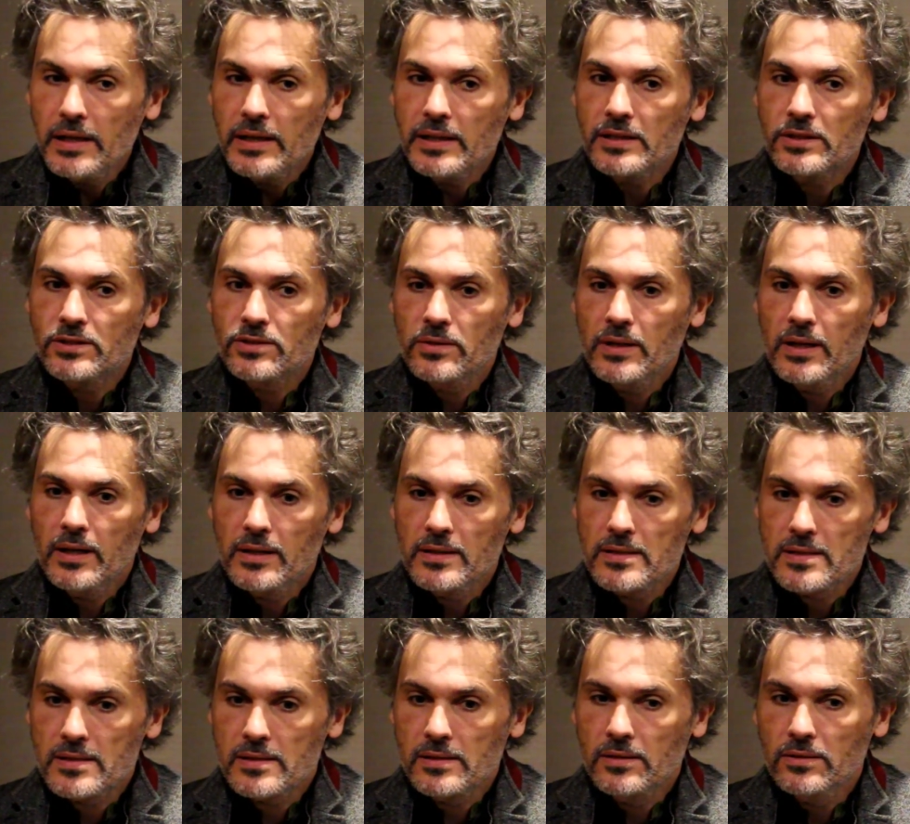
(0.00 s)
It
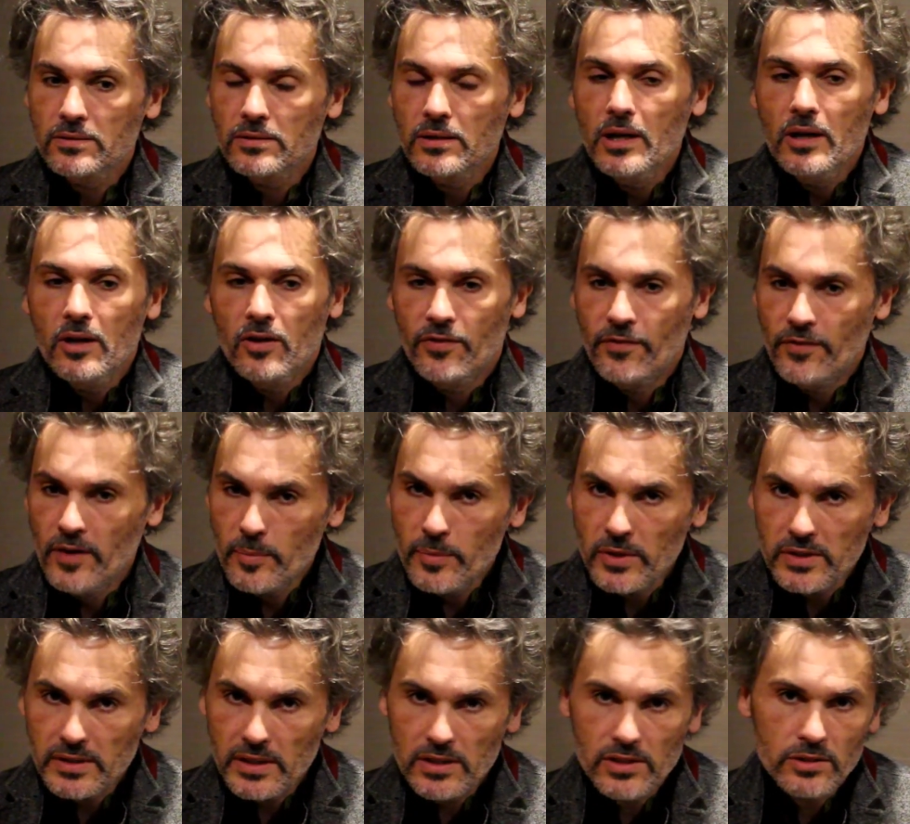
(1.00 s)
relies on a
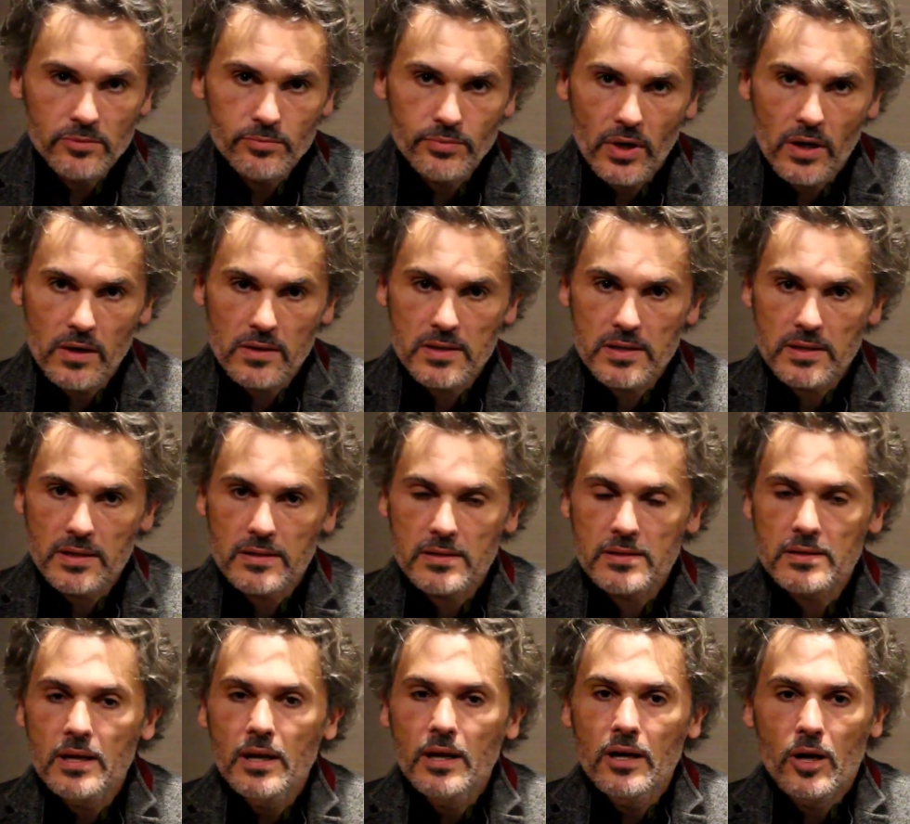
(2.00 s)
fermentation
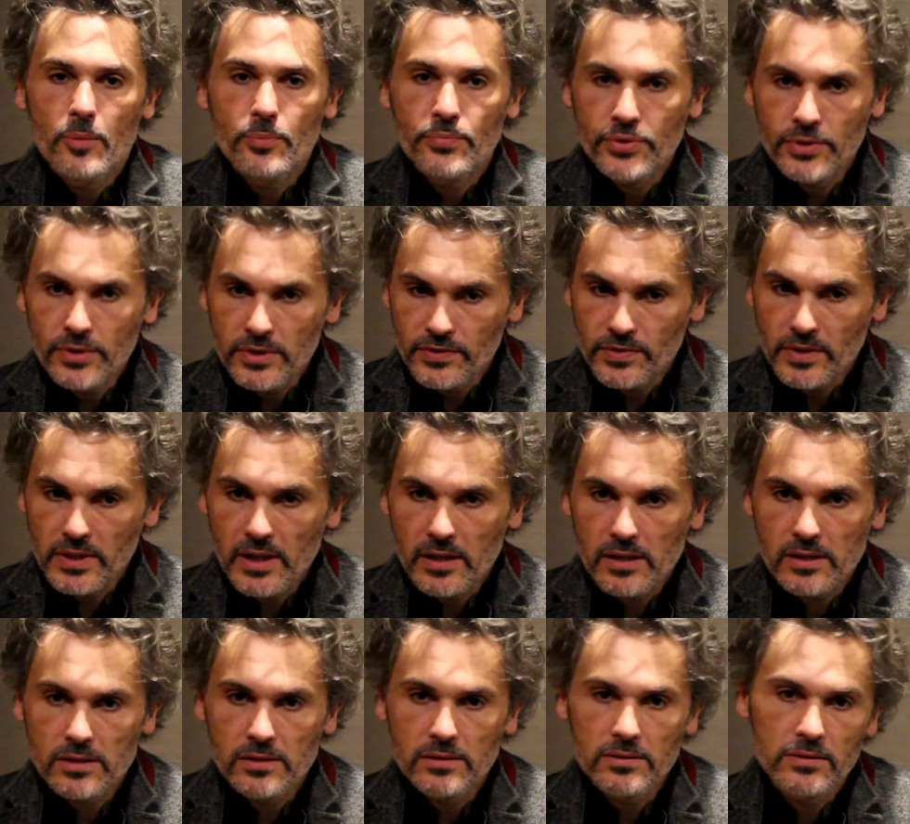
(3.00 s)
process, a
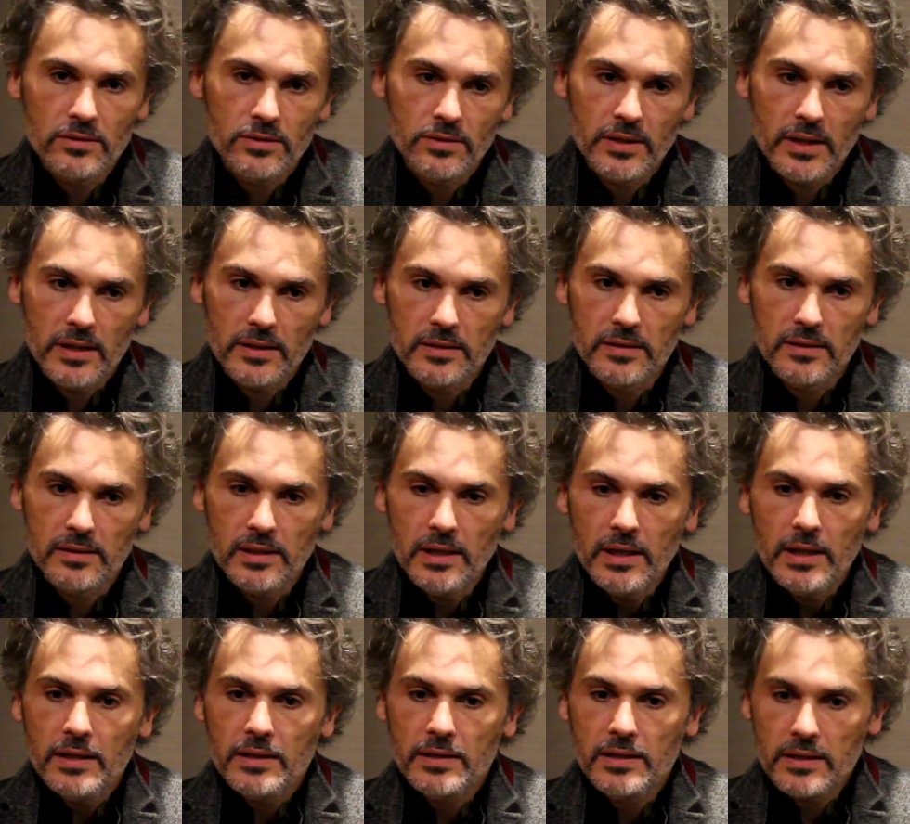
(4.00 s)
purification to get
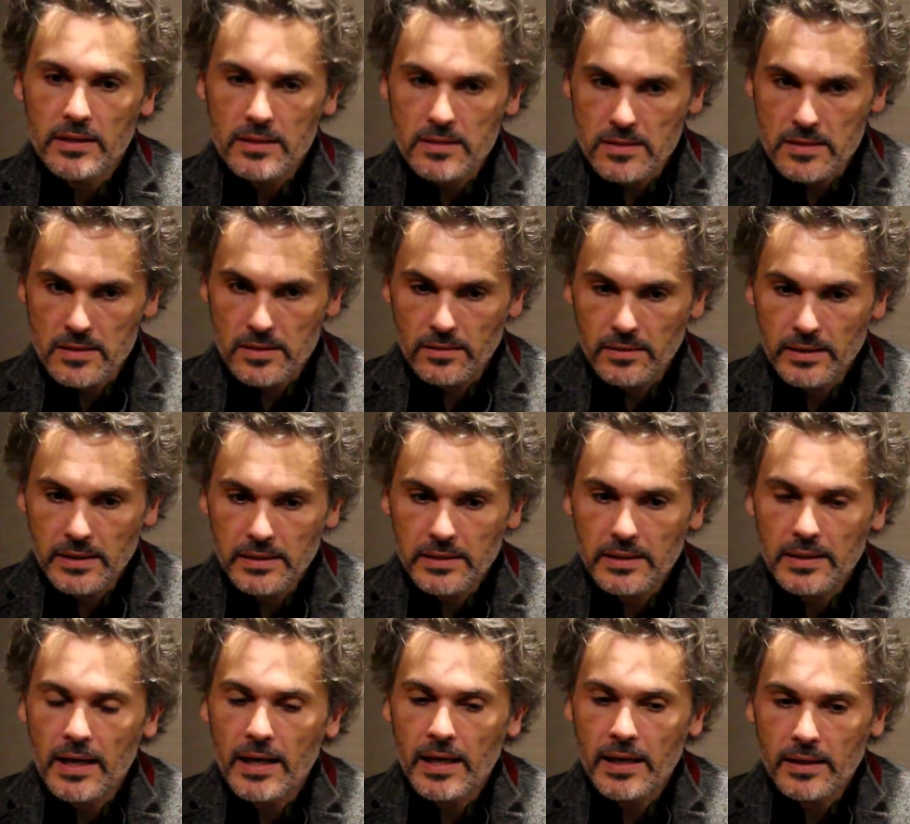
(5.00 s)
the
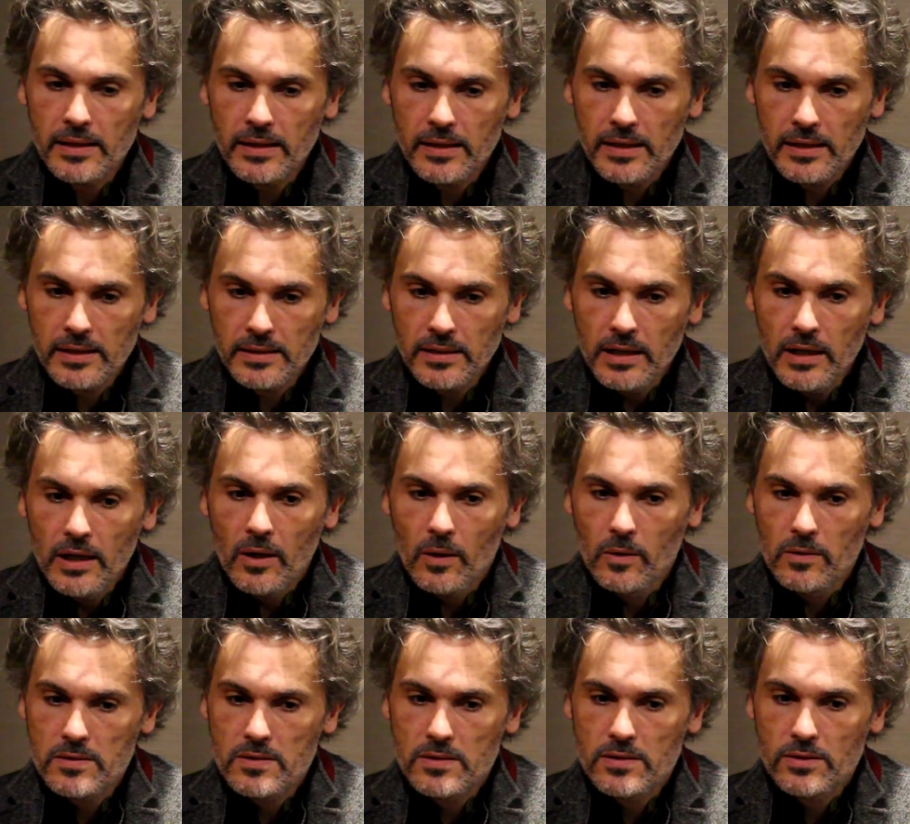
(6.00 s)
insulin, and then
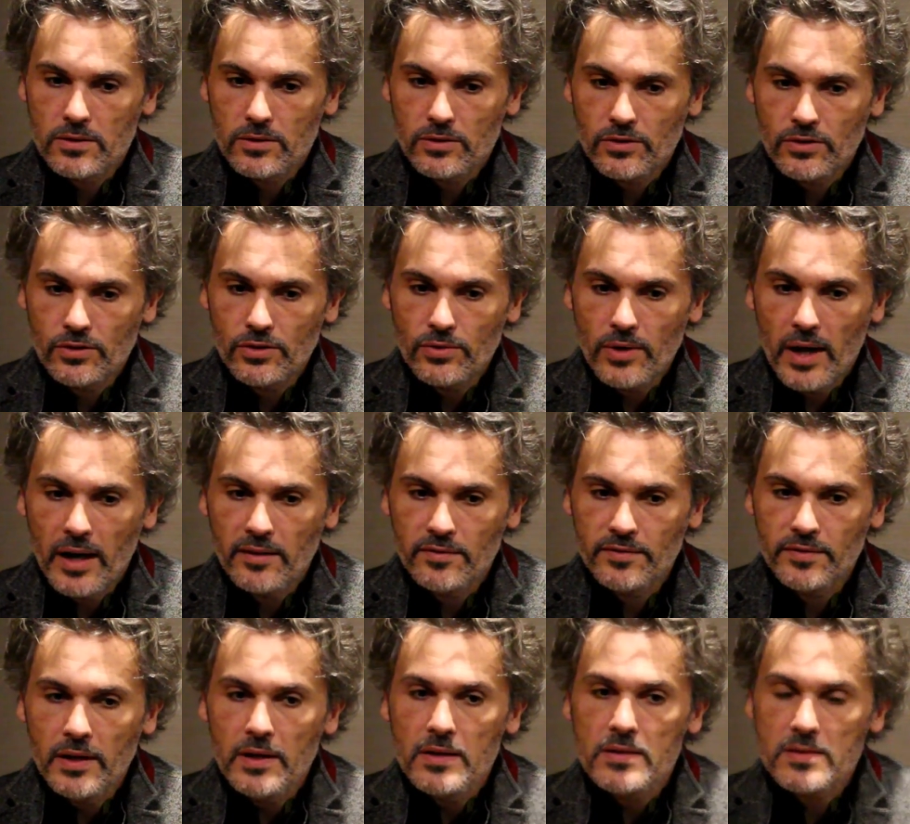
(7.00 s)
also to
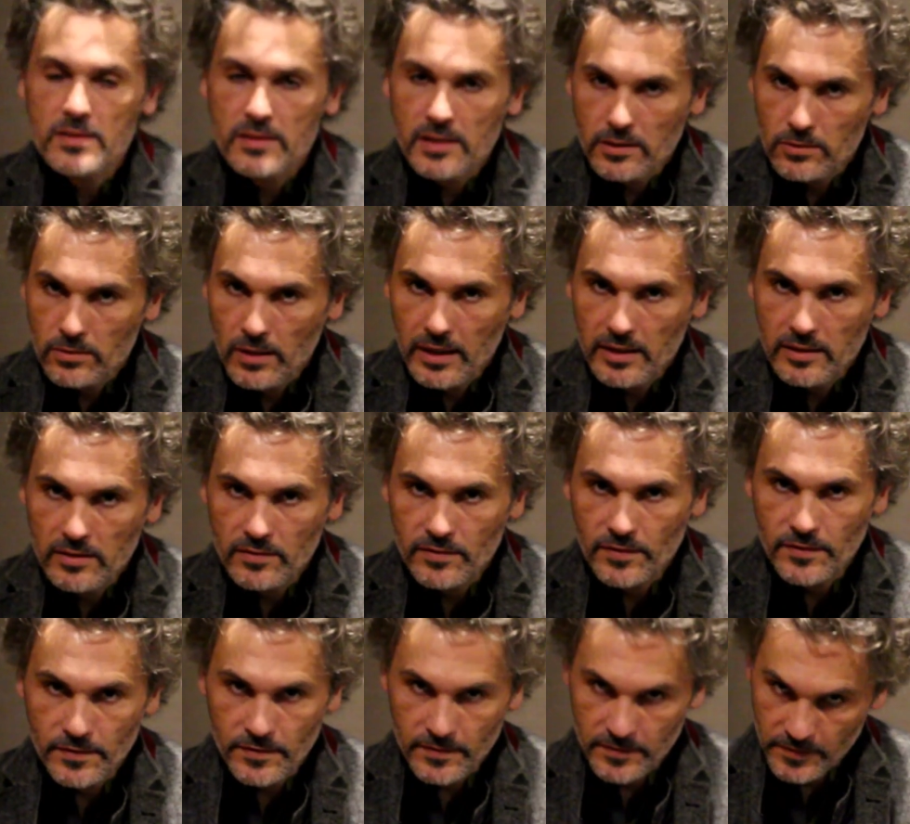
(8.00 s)
have sterile
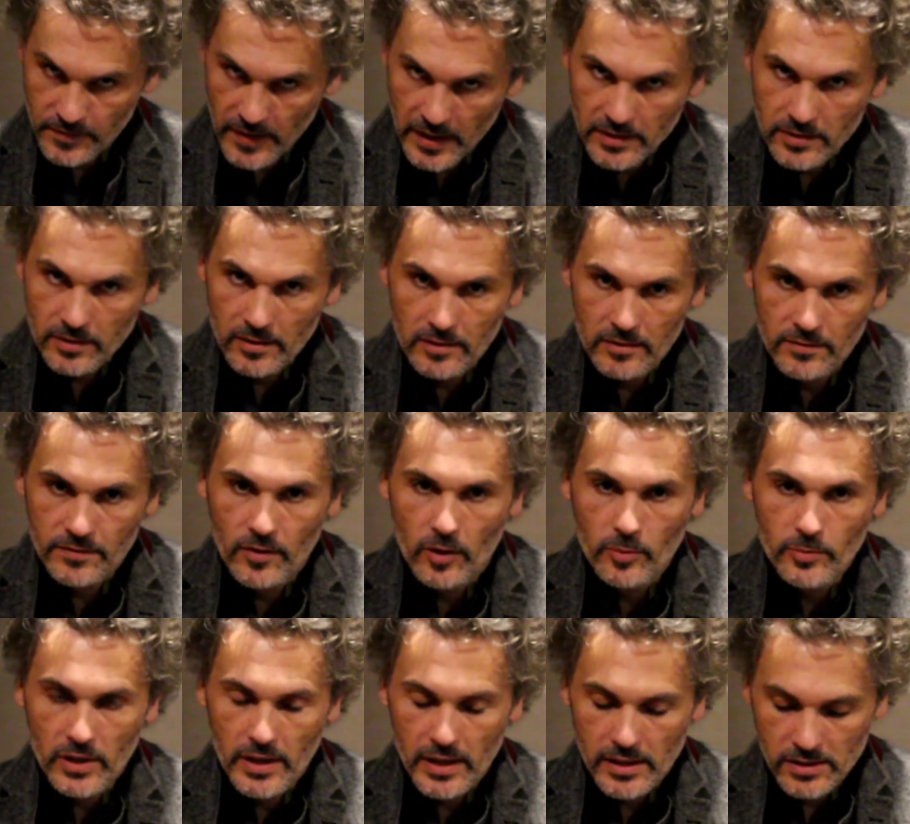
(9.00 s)
final
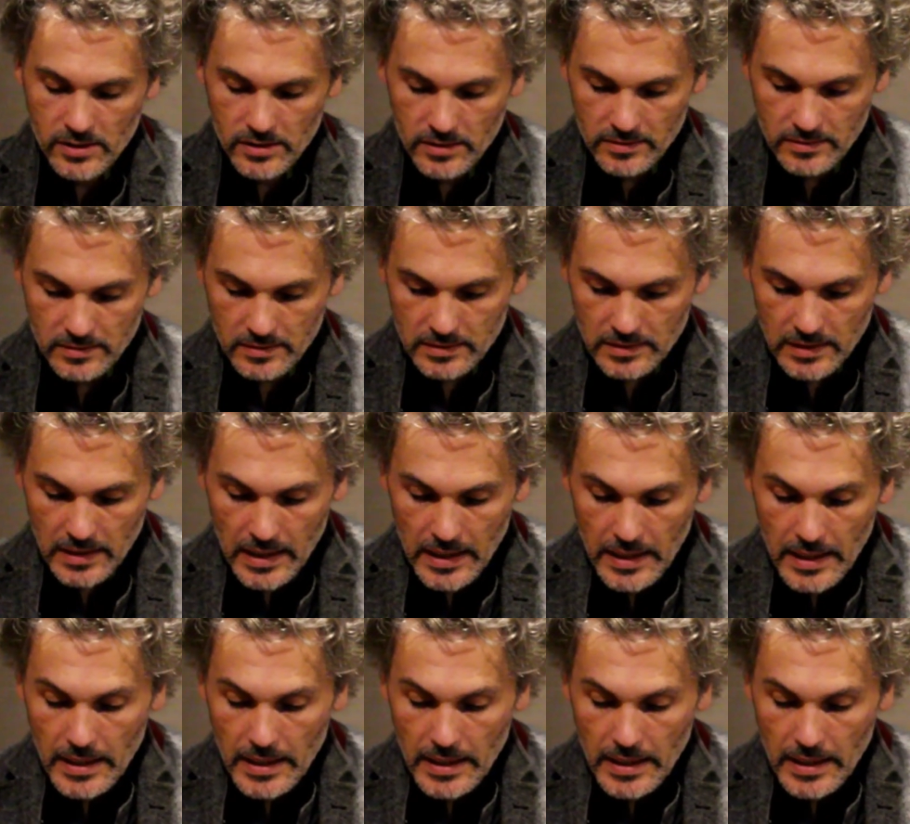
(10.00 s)
formulations.